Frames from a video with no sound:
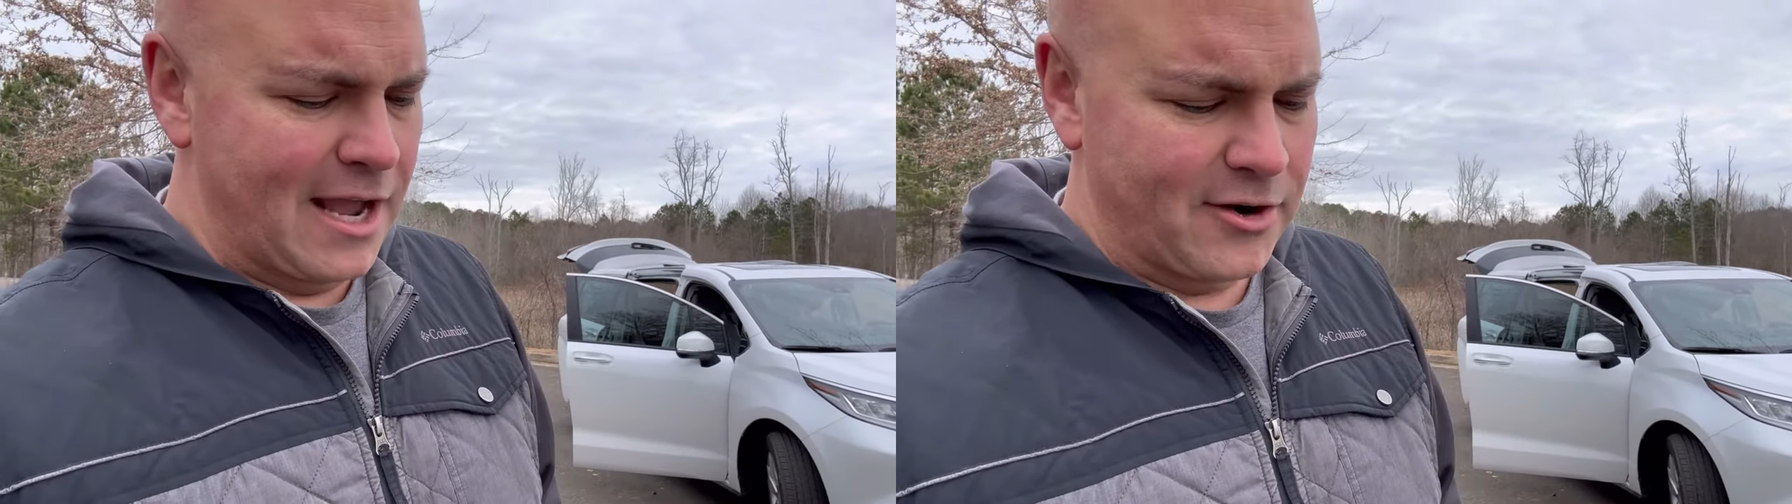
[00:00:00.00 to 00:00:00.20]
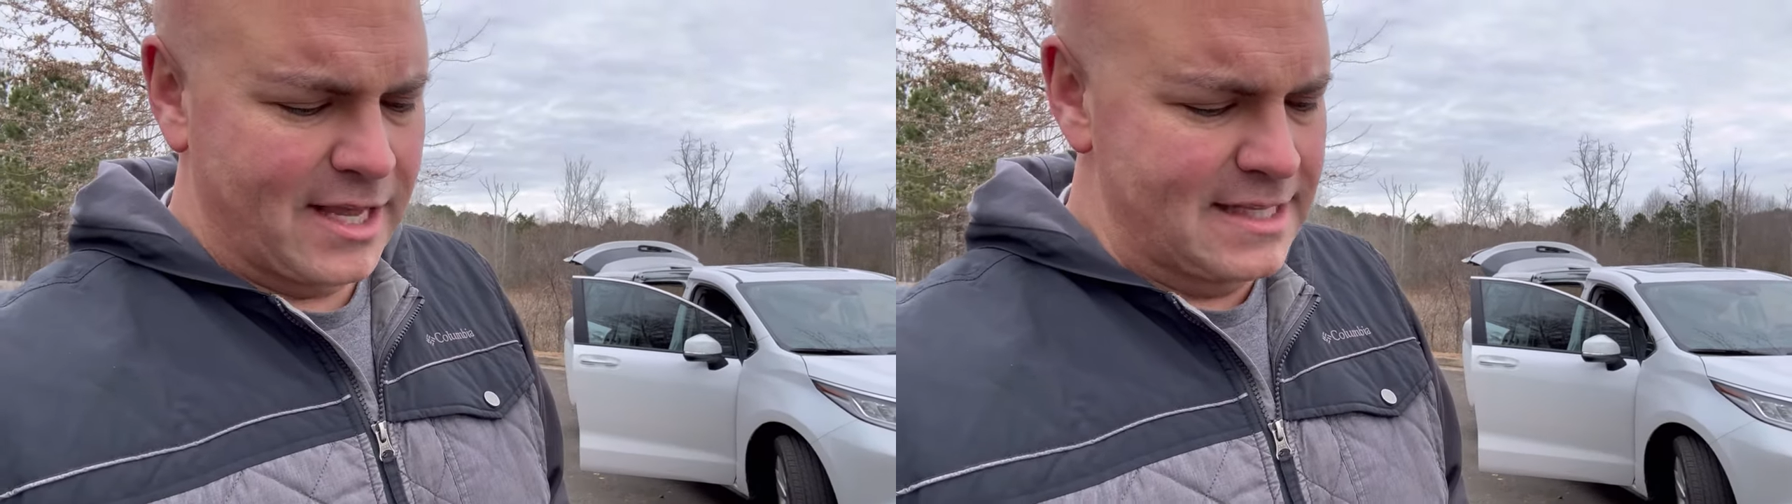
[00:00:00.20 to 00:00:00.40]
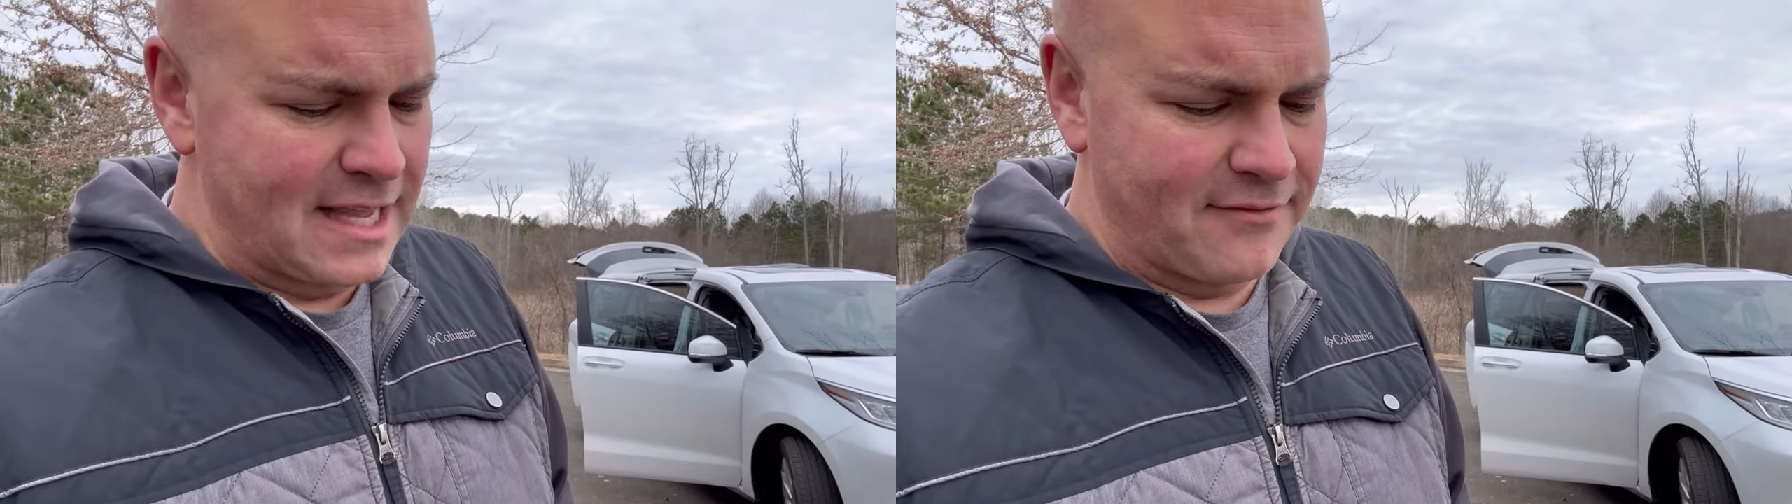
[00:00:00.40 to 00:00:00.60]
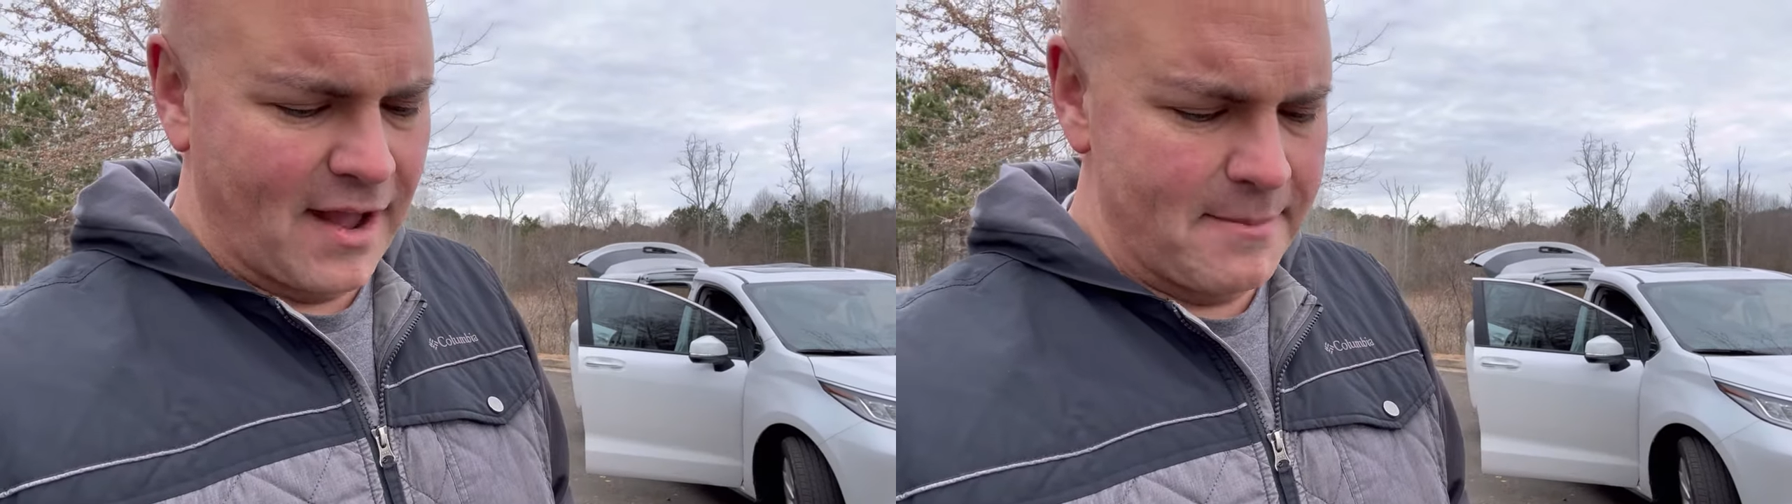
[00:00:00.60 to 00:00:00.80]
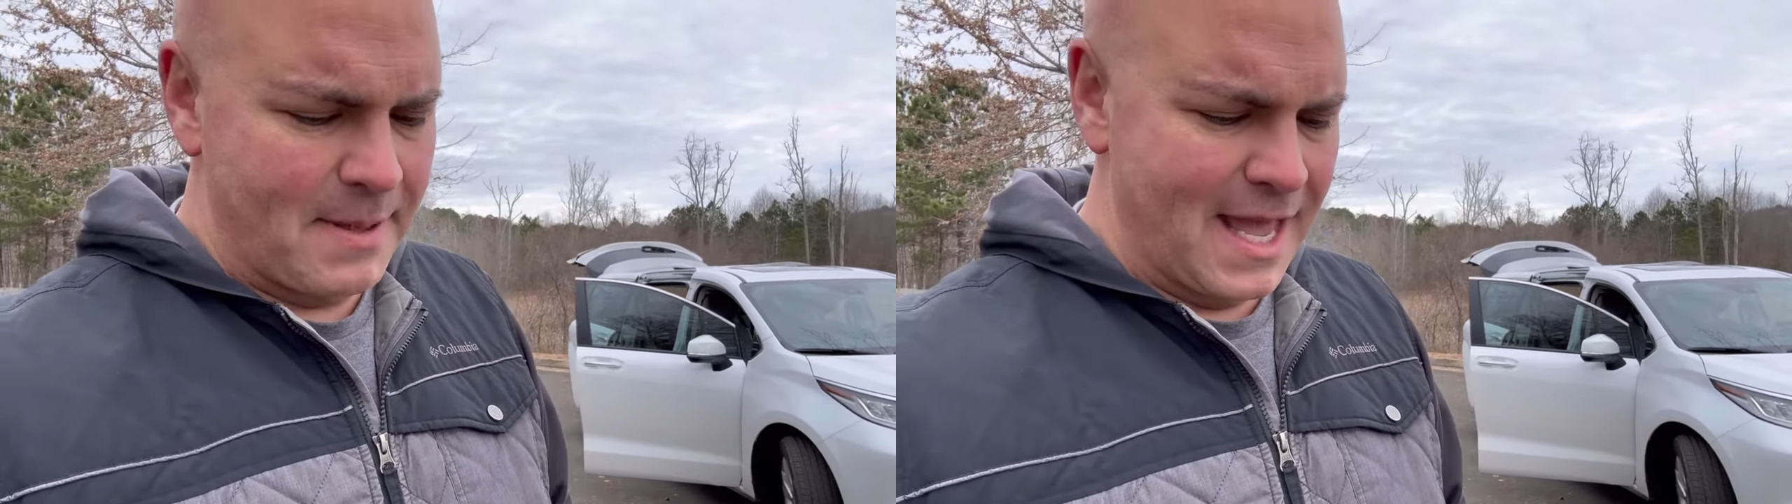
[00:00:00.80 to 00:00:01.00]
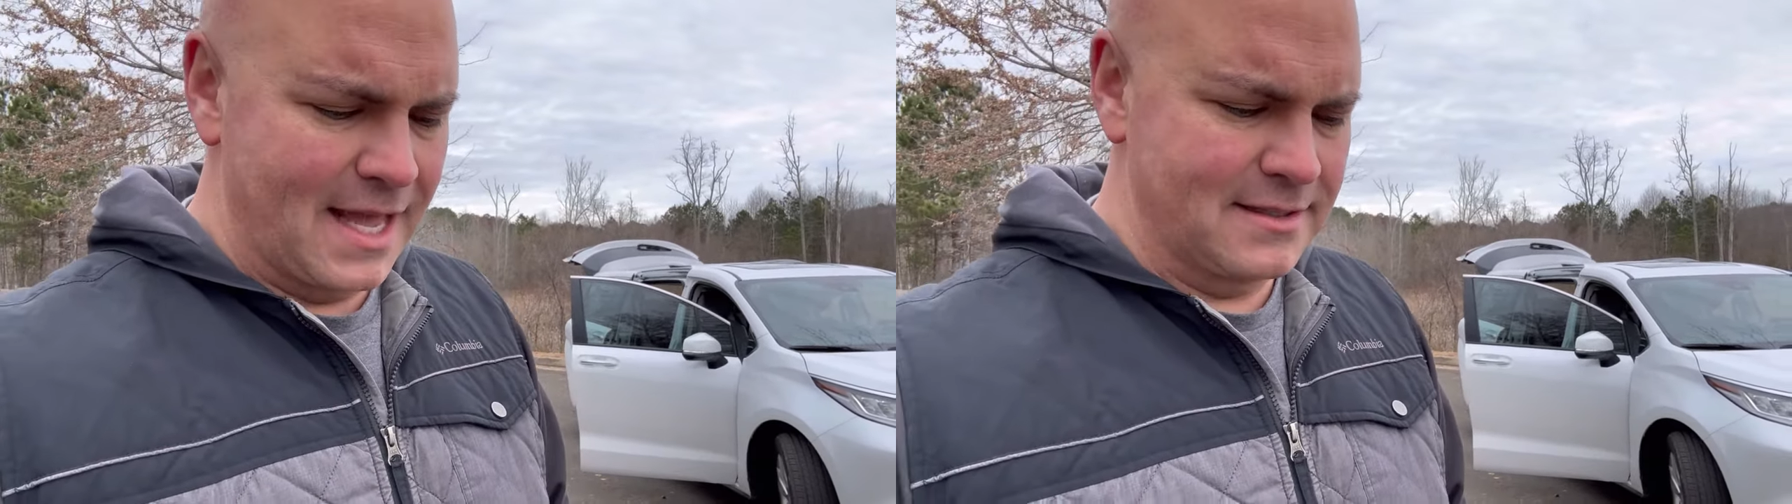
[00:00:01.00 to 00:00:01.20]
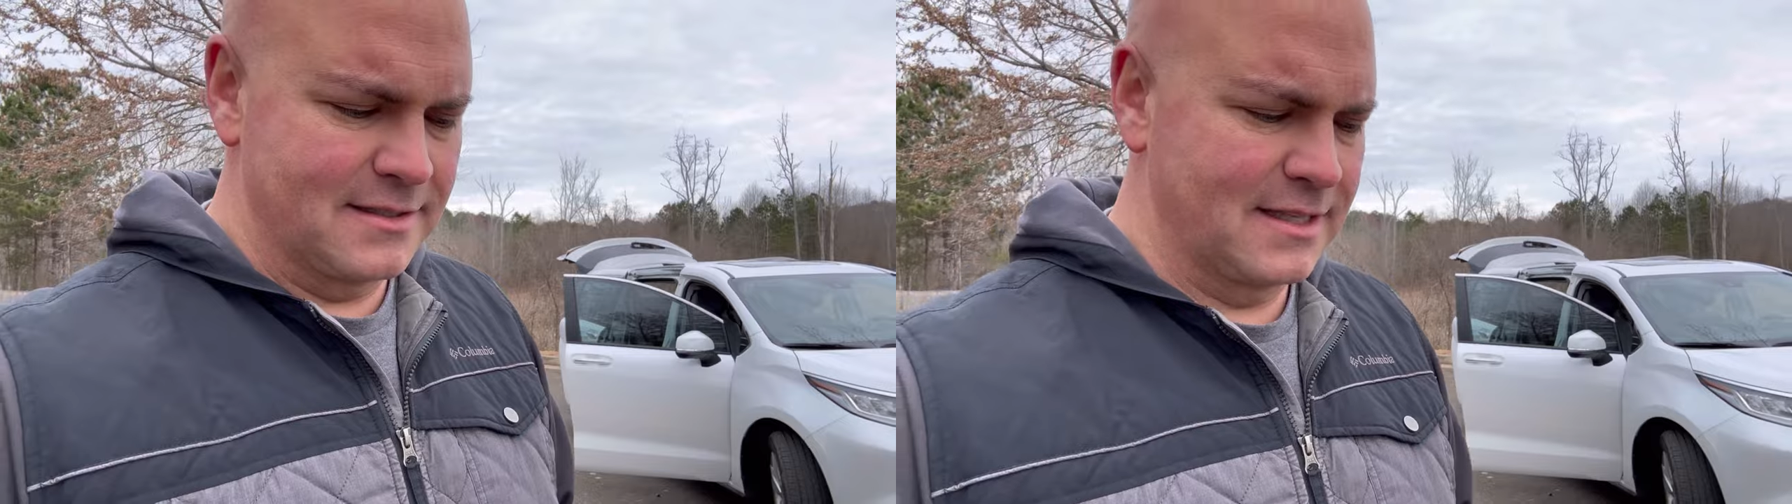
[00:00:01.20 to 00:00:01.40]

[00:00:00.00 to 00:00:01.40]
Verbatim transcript: our kids have iPads.